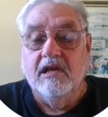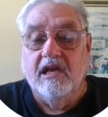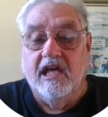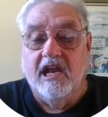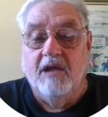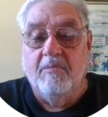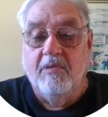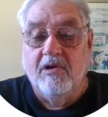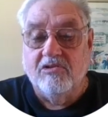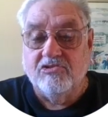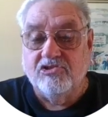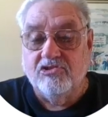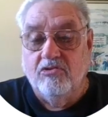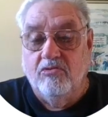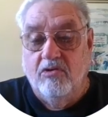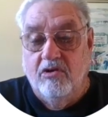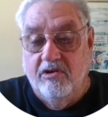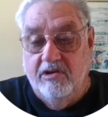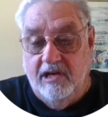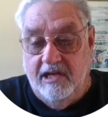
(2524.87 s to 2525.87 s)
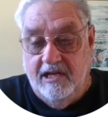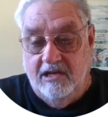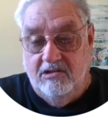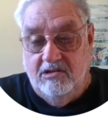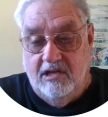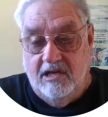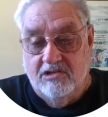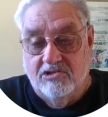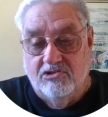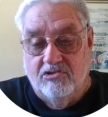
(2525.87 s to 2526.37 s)
And I'm also on
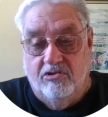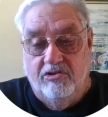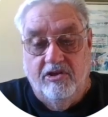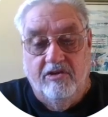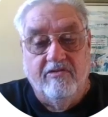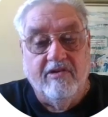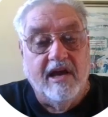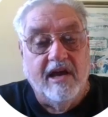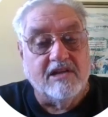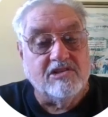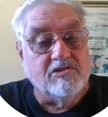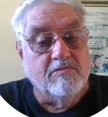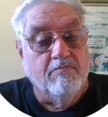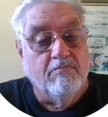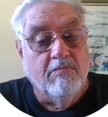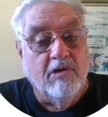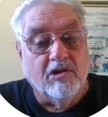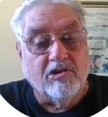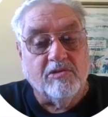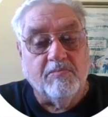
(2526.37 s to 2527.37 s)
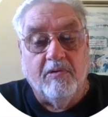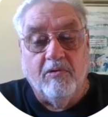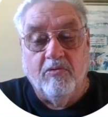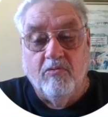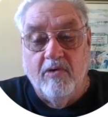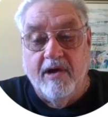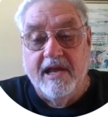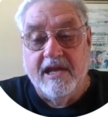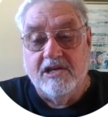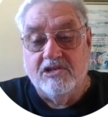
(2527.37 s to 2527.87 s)
LinkedIn. So you've got some multiple
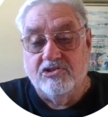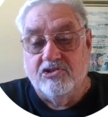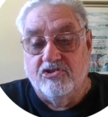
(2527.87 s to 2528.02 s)
ways